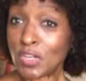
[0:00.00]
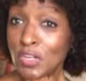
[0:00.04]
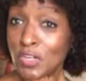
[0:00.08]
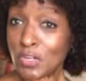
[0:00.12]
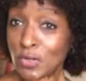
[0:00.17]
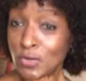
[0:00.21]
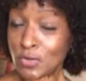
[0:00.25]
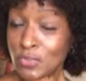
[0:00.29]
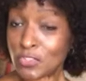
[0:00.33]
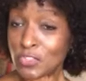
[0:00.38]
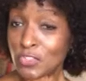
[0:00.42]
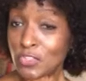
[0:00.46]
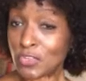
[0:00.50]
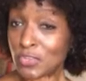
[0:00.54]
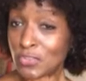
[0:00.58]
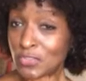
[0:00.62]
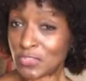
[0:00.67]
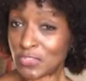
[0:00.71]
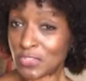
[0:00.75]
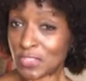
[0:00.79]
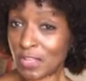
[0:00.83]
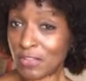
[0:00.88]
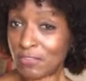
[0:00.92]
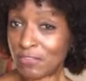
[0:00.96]
can nurture
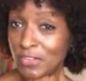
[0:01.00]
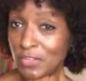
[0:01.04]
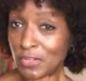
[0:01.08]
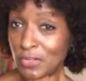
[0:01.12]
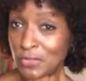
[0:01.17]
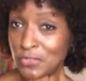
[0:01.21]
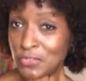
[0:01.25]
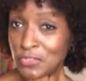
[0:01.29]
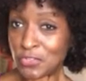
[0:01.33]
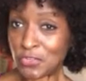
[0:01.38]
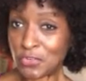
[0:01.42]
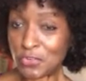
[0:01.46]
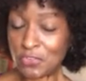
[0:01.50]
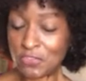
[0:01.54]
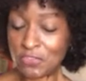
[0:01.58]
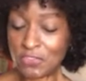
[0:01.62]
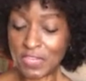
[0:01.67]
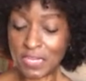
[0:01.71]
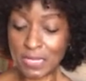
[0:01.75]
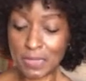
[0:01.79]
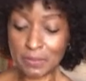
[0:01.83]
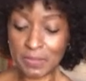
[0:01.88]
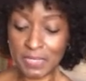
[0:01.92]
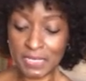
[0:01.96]
yourself and nurture your
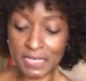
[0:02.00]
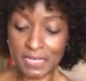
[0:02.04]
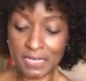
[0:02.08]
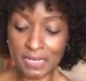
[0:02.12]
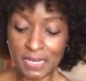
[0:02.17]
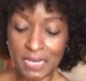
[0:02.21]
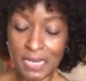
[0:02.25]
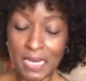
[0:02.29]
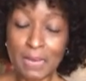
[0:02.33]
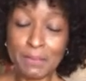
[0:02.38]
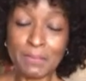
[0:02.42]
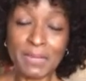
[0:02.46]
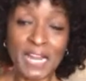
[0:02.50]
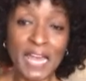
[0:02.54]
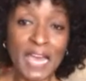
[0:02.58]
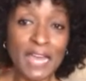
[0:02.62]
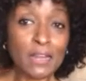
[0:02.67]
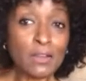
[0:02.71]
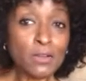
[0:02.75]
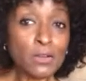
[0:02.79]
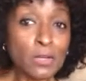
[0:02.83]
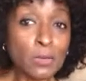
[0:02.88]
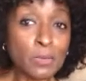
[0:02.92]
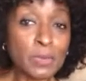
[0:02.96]
family. But
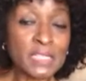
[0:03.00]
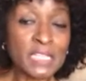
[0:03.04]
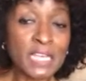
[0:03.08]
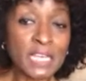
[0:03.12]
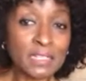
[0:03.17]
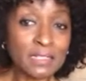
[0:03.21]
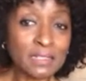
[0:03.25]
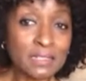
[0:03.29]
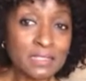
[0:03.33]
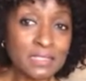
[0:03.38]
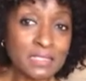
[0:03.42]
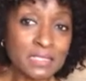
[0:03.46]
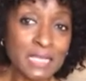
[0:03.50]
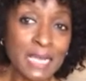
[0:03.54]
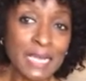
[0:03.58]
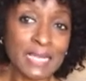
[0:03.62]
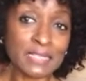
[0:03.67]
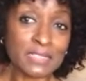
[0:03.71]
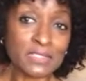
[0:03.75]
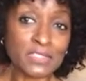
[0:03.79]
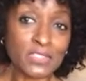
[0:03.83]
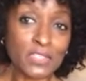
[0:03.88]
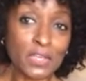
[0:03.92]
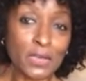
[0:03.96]
I don't know what that looks
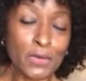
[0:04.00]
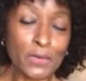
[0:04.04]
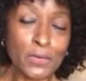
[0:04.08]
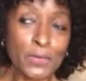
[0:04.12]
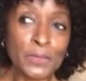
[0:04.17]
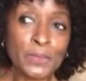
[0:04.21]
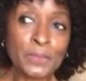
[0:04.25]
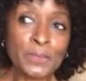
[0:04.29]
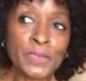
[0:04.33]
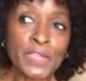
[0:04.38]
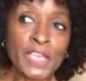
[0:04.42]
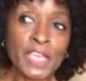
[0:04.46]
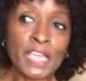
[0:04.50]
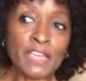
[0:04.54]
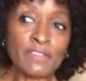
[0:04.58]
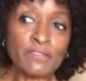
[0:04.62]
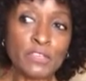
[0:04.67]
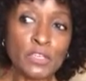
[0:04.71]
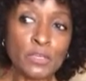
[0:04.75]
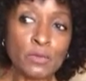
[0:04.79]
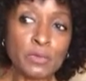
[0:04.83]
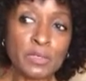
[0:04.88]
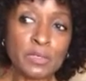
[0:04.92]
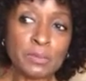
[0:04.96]
like. So
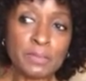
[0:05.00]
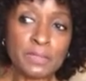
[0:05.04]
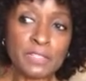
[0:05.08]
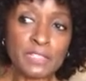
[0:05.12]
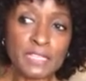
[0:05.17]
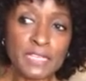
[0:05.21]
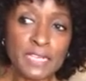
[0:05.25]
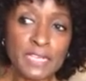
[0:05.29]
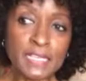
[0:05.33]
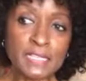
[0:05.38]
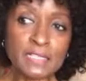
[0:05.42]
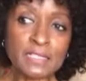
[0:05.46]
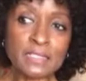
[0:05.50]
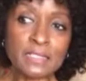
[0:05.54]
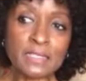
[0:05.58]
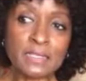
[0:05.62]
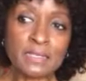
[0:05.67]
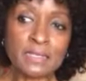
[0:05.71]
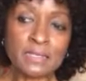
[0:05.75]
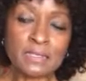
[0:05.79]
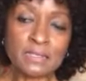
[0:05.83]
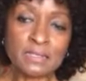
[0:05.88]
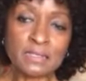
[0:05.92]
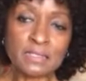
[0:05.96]
if you would
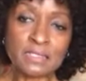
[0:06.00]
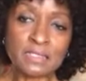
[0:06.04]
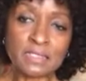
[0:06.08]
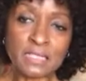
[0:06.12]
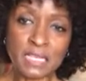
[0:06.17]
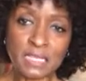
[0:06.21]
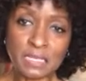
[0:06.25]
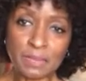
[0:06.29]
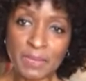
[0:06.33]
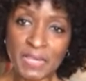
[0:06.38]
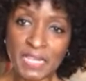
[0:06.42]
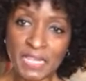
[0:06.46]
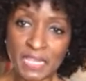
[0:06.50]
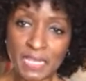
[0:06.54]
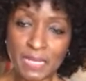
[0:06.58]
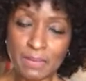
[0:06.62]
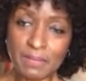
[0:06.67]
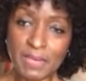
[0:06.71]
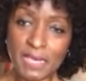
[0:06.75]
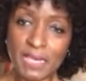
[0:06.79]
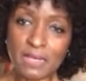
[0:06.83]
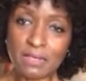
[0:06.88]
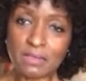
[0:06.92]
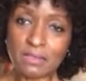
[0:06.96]
please send me
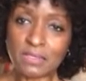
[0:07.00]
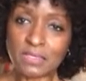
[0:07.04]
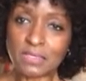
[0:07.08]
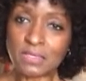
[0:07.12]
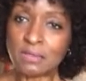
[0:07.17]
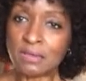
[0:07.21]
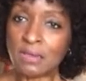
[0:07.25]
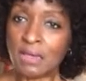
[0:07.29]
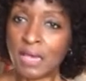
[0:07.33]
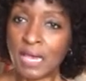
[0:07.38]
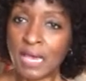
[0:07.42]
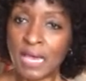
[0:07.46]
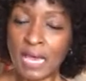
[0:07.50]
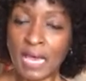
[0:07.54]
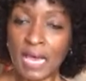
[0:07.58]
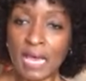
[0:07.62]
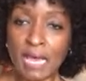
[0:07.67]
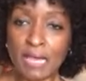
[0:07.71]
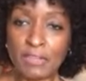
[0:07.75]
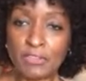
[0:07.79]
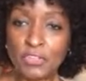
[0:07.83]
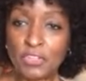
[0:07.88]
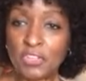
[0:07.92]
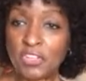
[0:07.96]
emails.
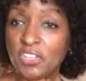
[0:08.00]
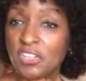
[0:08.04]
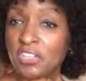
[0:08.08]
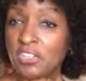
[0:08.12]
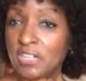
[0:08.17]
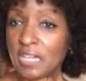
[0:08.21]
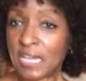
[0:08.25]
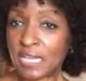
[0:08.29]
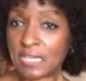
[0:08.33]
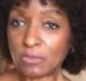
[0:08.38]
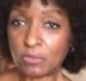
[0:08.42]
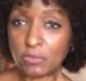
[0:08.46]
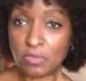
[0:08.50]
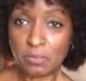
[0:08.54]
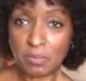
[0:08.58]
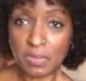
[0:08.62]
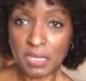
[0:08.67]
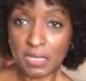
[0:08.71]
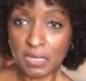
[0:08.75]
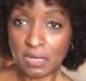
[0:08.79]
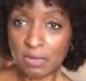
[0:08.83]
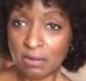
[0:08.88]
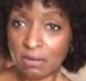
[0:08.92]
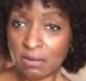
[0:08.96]
You can connect with
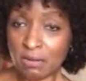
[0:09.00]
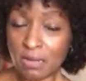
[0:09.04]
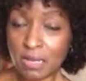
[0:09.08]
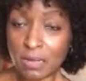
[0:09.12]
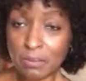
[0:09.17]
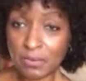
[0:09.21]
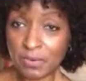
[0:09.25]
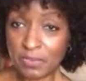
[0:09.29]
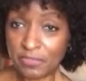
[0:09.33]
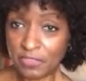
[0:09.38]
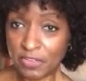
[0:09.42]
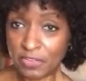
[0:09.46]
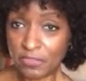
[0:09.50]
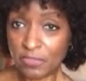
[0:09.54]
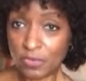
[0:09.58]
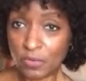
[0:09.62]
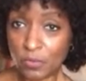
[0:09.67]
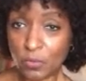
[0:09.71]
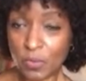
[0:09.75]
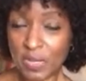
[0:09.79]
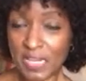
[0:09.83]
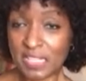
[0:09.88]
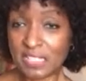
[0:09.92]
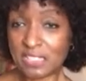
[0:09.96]
me in a number of
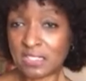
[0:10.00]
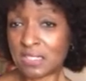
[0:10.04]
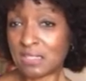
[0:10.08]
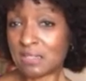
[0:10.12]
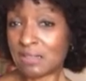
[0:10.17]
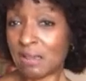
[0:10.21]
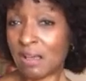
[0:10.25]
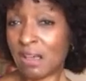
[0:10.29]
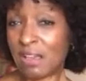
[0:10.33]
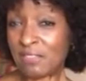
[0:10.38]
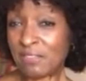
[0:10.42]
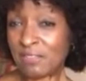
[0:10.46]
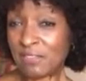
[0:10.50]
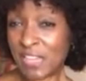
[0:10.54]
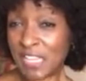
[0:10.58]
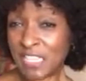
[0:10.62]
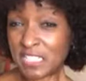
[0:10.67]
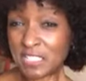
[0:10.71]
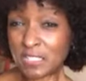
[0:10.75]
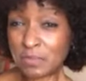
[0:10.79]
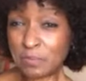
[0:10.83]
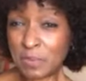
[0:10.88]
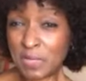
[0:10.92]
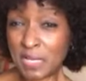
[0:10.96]
different ways on
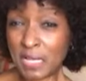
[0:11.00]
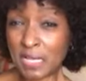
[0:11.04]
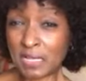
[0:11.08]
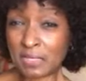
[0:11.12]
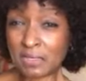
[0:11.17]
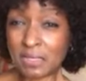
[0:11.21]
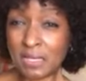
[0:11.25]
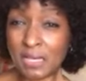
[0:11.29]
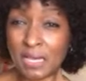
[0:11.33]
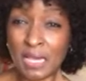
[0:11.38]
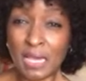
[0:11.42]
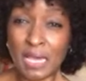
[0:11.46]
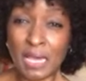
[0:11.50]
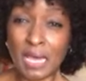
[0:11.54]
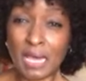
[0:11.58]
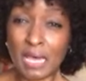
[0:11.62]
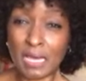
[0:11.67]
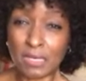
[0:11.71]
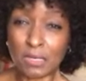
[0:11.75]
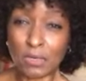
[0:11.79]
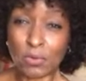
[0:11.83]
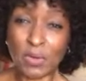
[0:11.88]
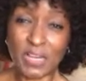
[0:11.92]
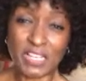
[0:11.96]
Facebook.
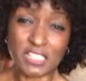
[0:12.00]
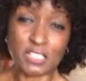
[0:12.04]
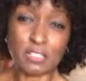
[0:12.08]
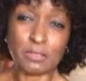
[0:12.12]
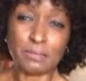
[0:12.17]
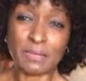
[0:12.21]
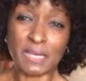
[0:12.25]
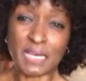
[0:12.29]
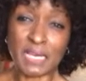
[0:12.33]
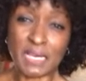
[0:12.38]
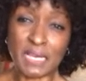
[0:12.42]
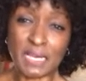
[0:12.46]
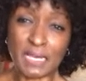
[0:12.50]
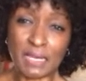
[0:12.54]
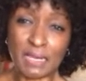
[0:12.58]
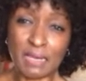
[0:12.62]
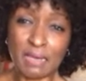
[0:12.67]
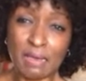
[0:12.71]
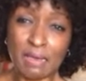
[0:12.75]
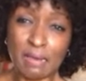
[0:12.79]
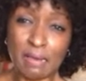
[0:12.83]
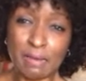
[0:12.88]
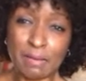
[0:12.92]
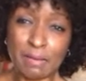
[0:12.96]
Go out to my